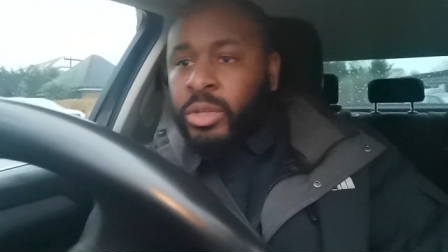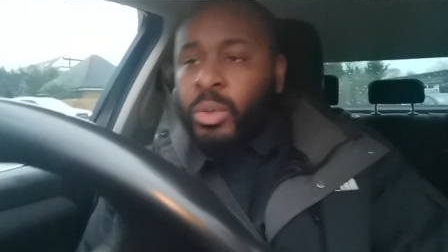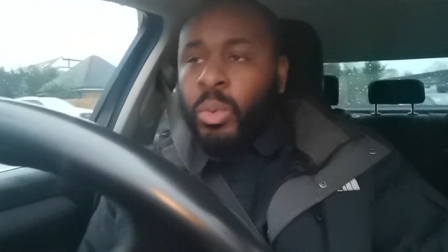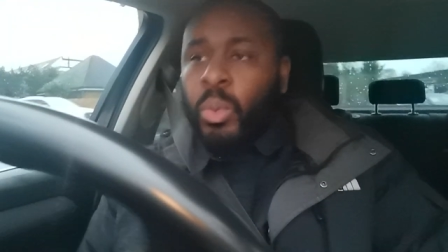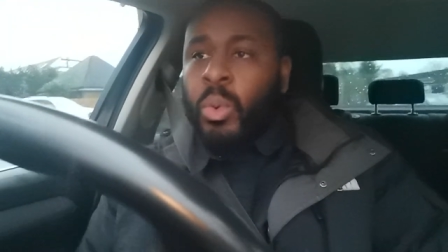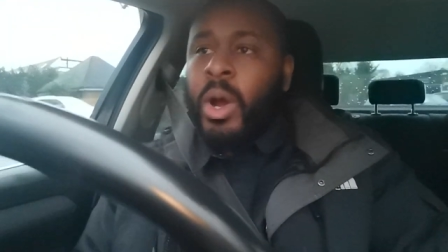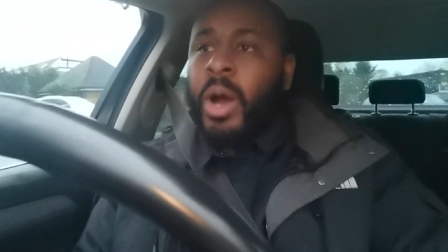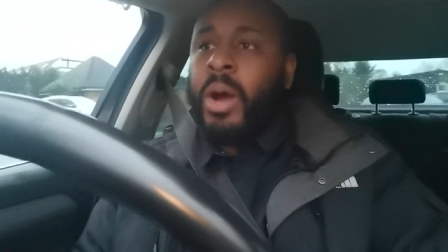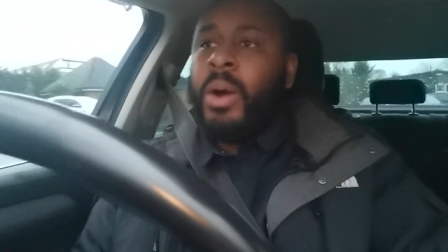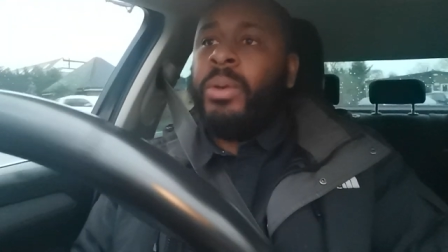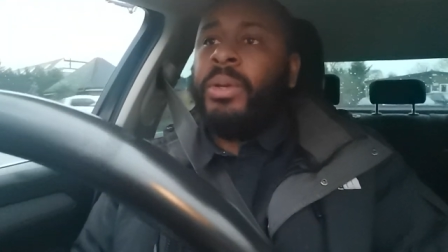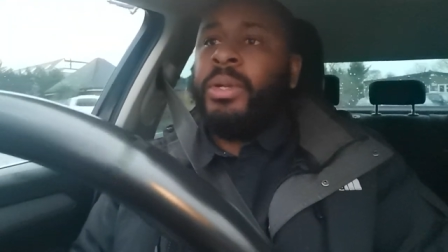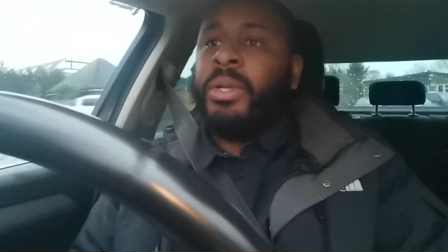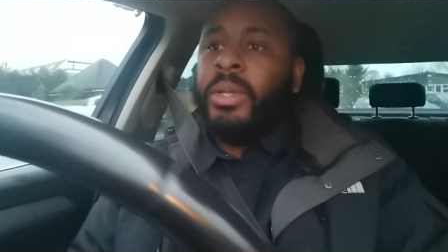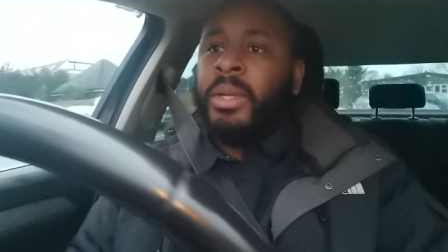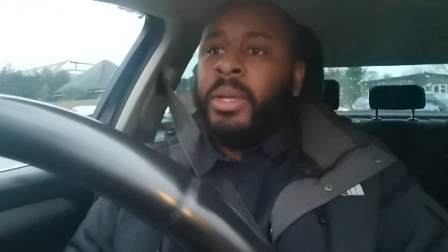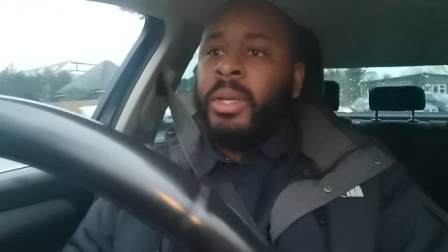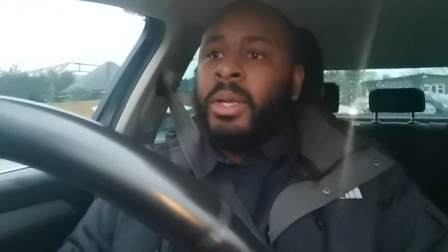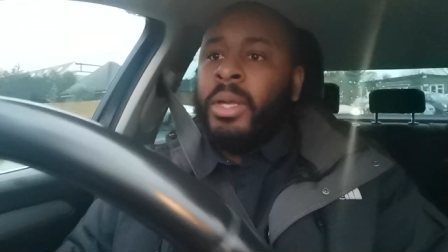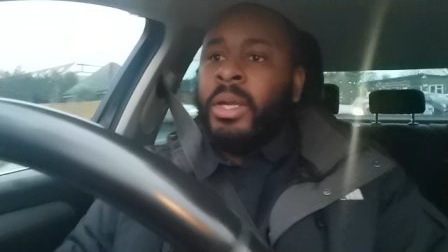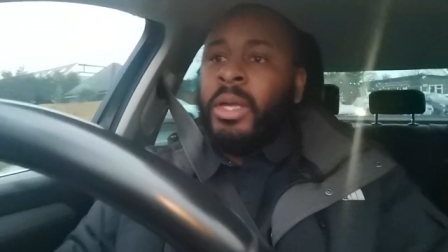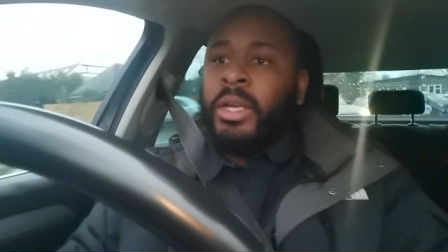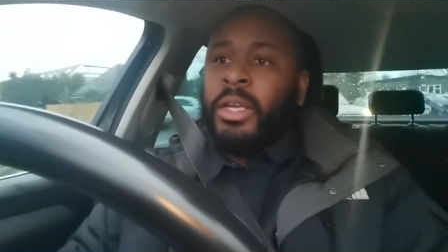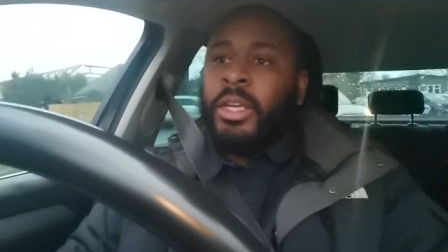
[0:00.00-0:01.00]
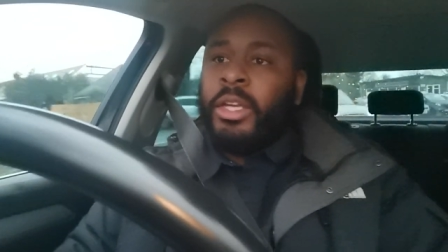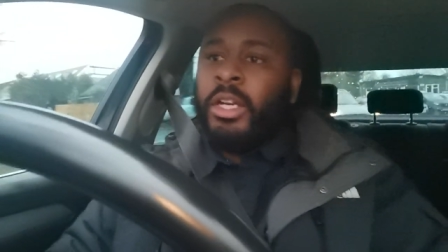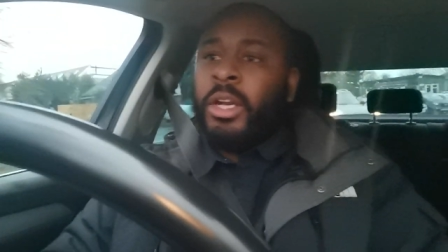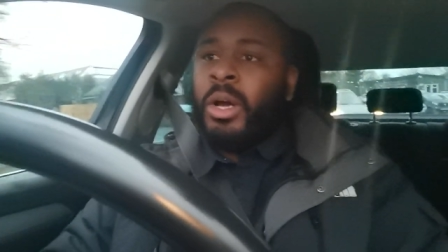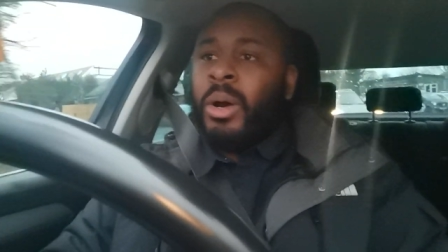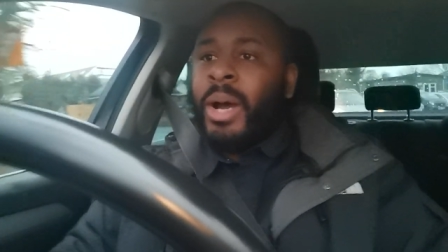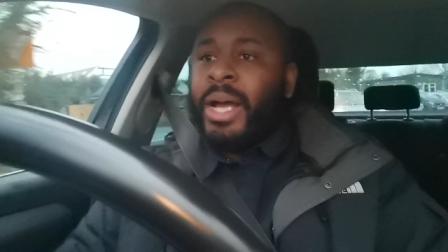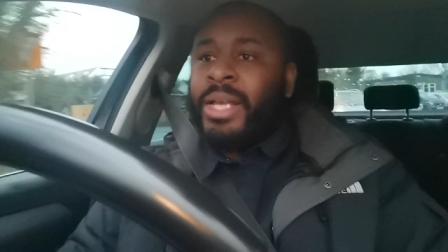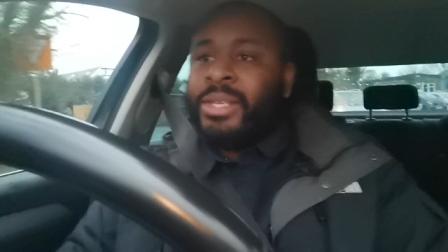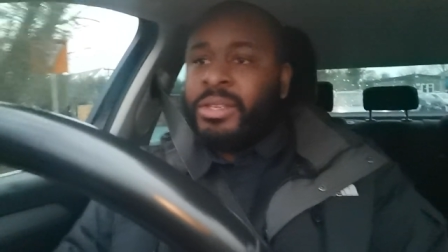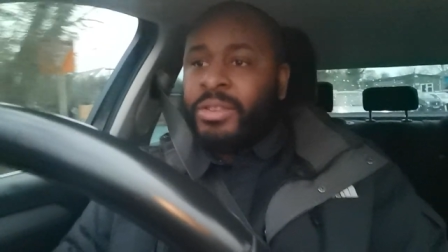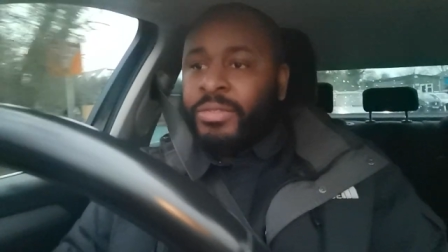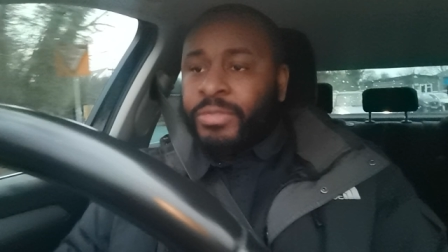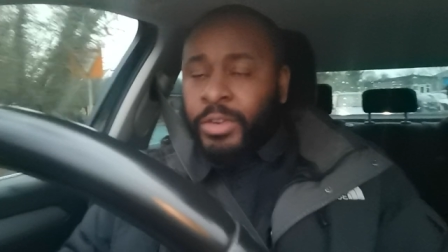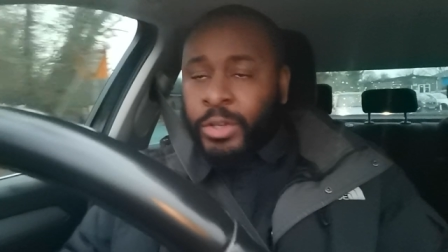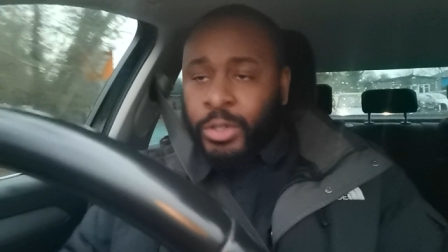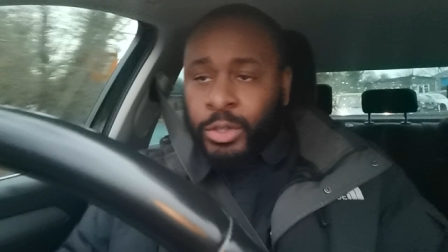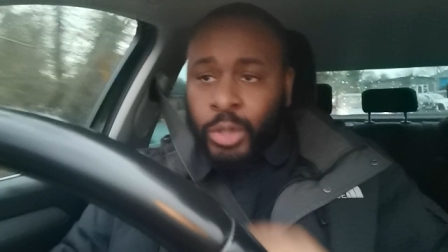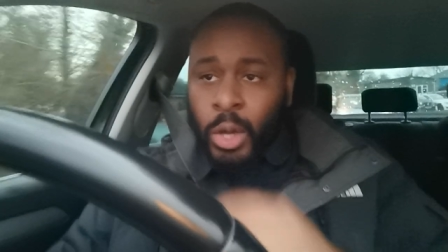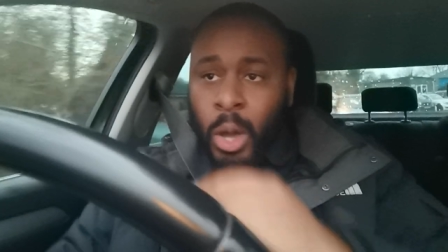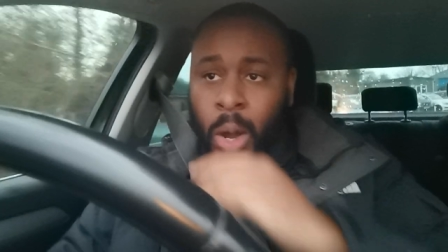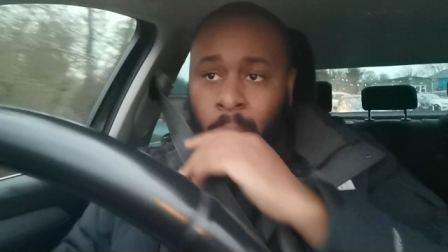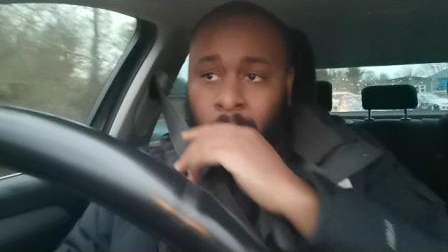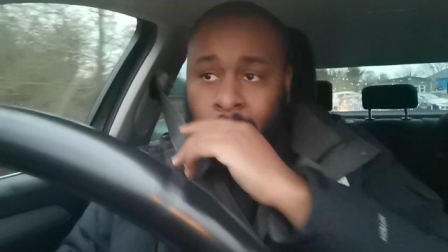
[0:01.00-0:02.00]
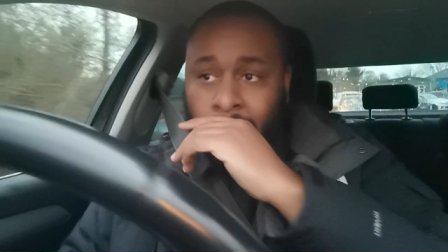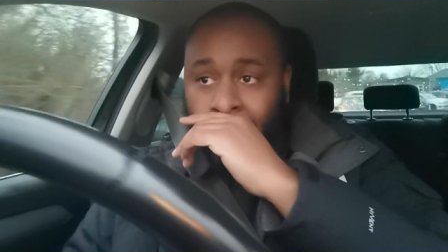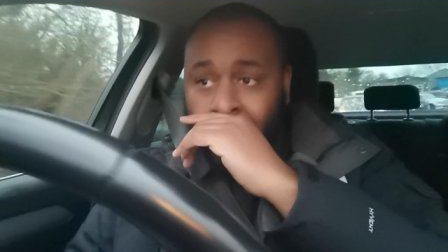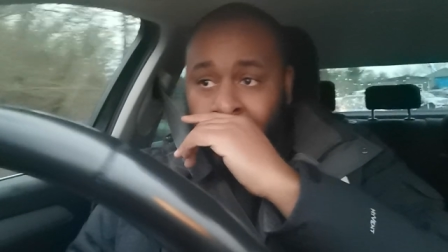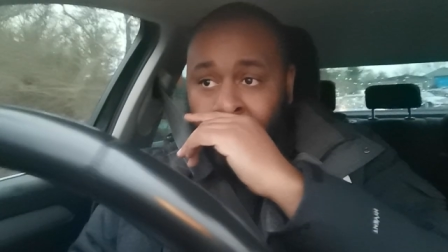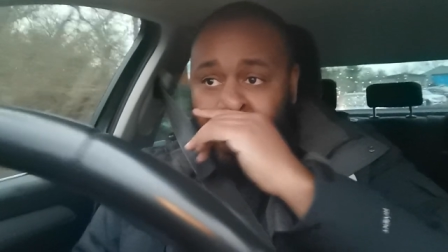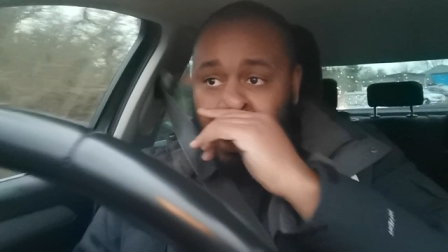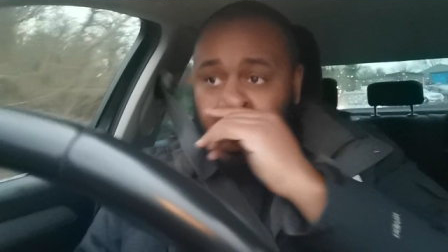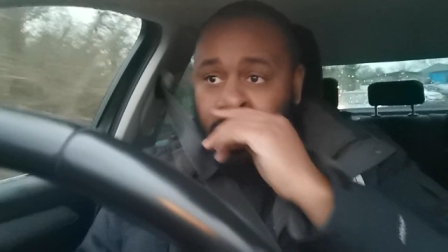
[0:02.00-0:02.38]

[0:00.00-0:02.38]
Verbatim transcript: of the world, you know, as if a dog